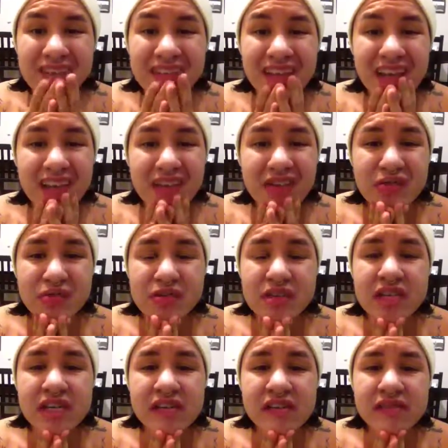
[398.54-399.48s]
Yeah, don't
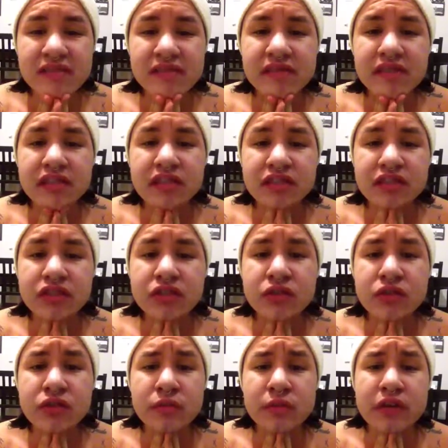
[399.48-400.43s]
really have
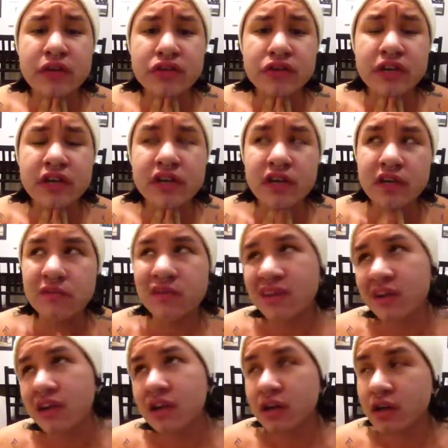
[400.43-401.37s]
too much. I
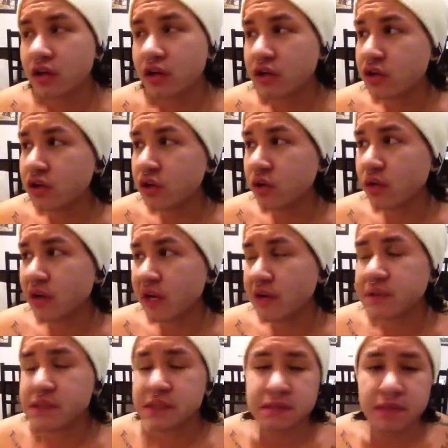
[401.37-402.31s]
knew, like I
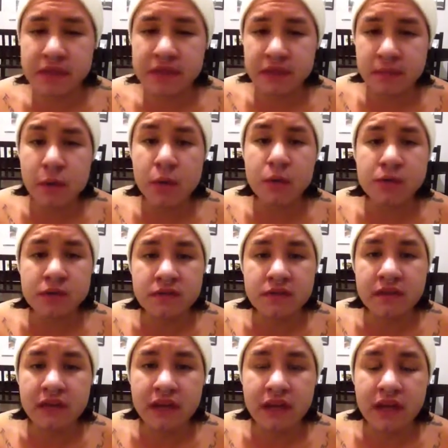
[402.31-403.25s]
was expecting most of
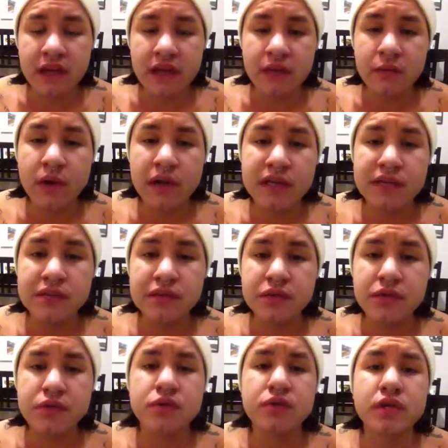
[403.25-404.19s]
it. Like I went into
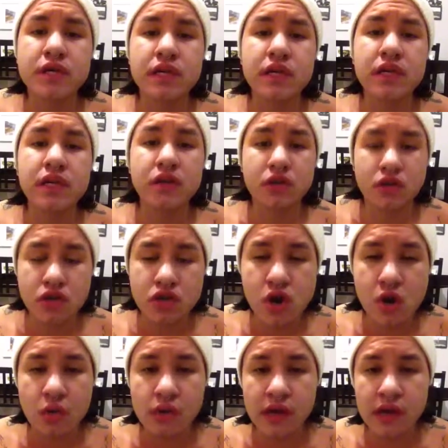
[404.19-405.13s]
surgery
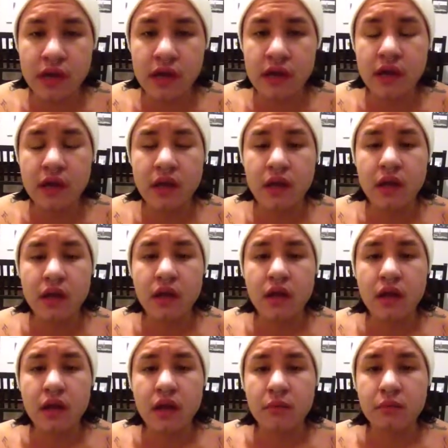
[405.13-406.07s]
knowing
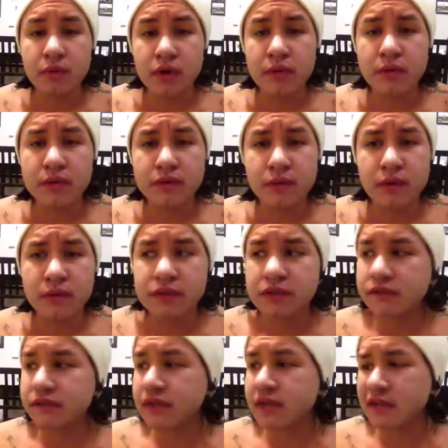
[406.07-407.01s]
pretty much most
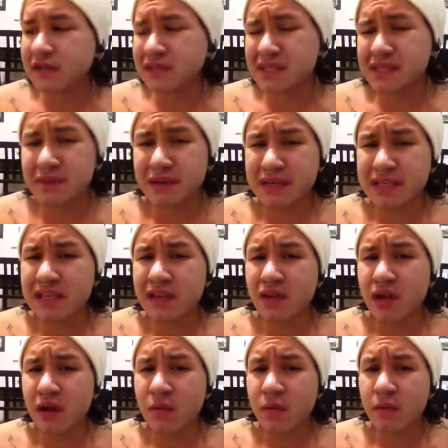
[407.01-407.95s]
of it. I was expecting a
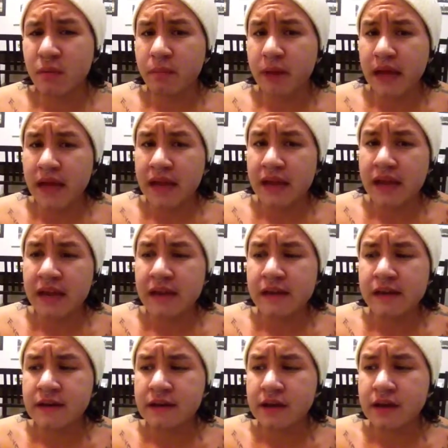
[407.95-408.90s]
lot more
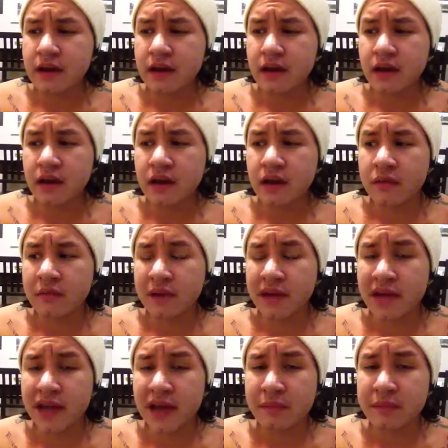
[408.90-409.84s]
pain.
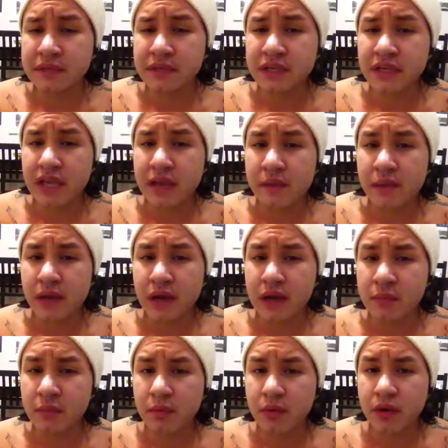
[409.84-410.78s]
My appetite came
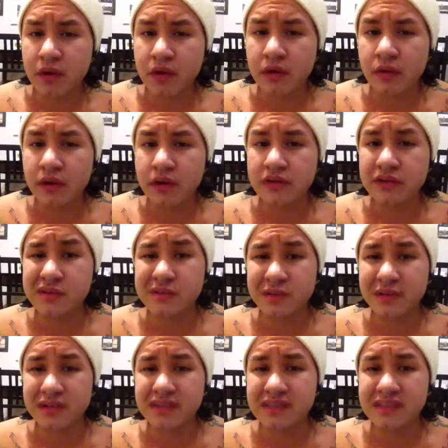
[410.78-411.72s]
back pretty quick just
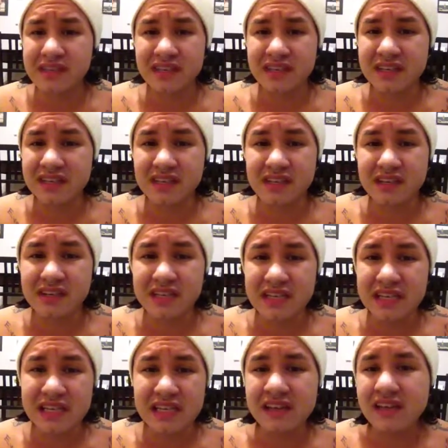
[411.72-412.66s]
because I didn't
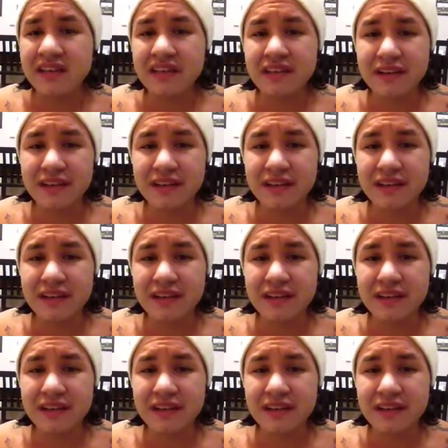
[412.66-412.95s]
eat